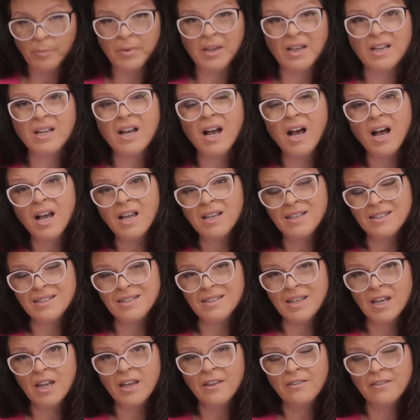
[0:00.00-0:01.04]

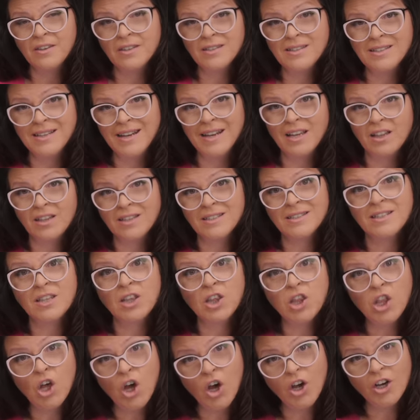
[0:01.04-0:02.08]
because this nail is
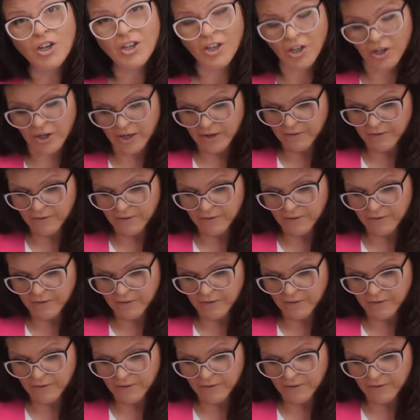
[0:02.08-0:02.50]
longer.